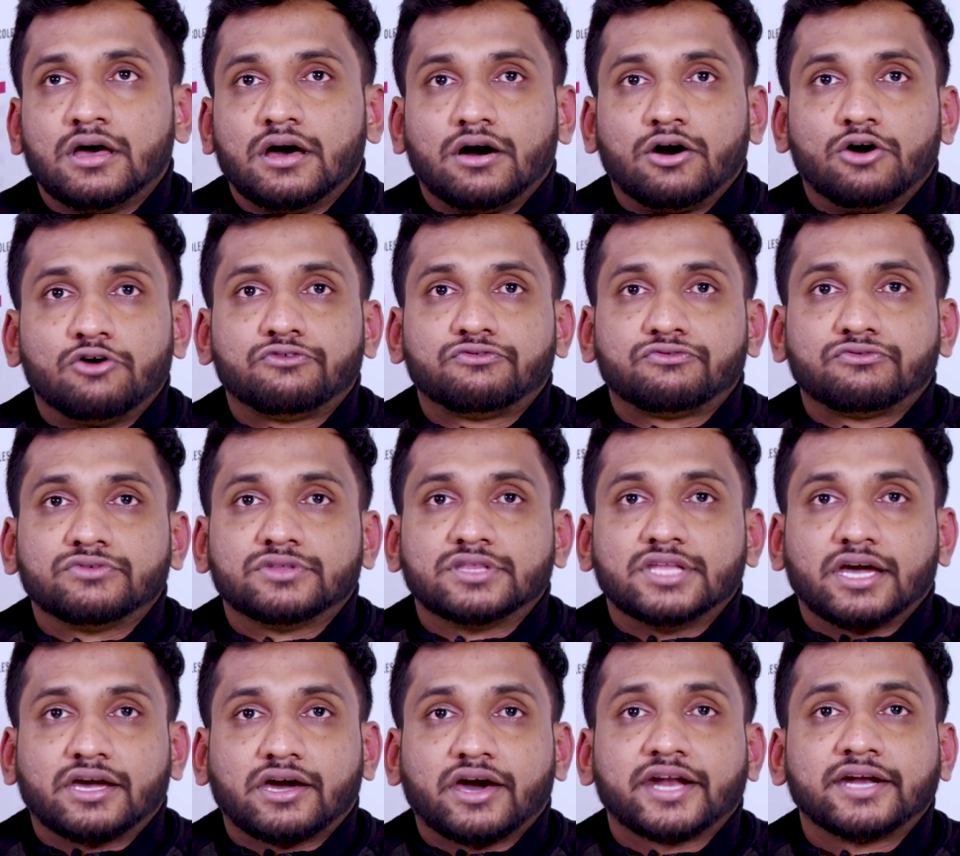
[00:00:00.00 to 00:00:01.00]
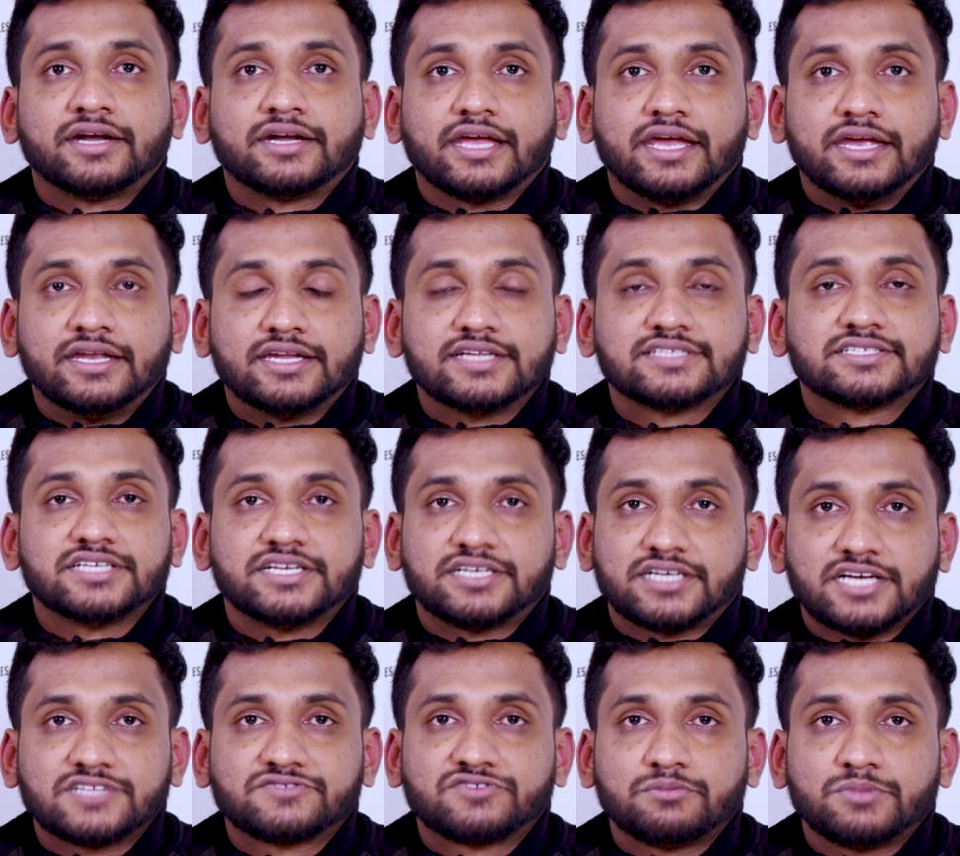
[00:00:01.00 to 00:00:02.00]
of the current industry
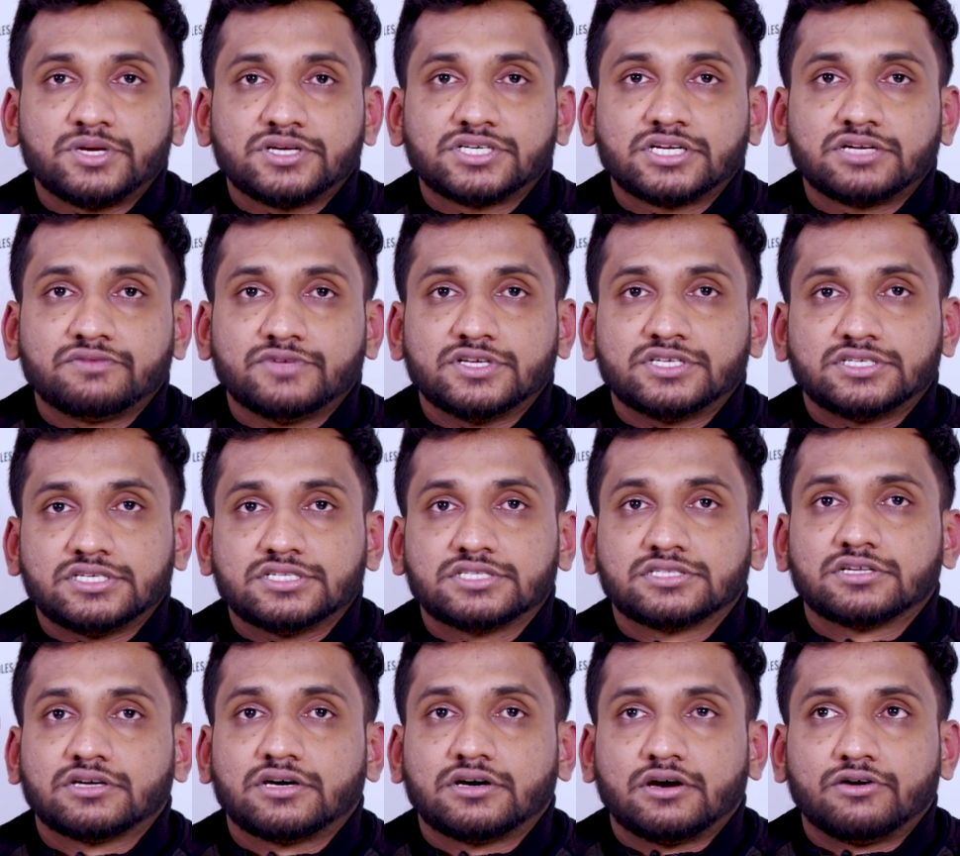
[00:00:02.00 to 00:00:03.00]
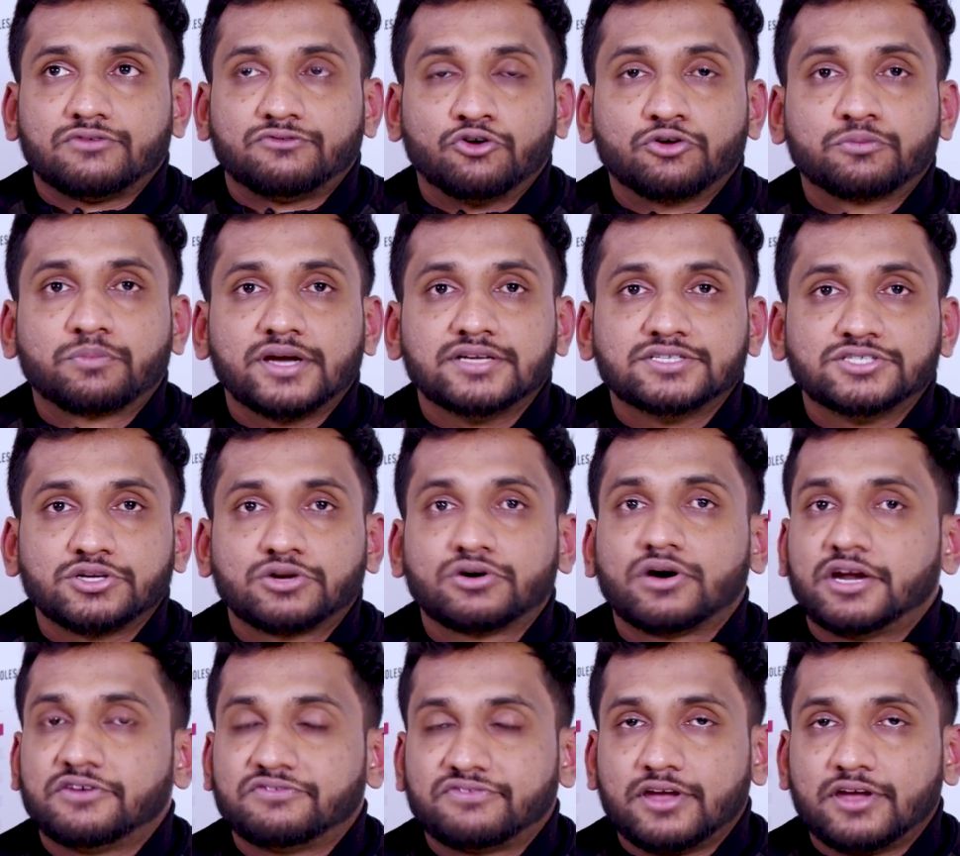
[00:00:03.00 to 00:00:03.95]
transformation, which is 4.0 and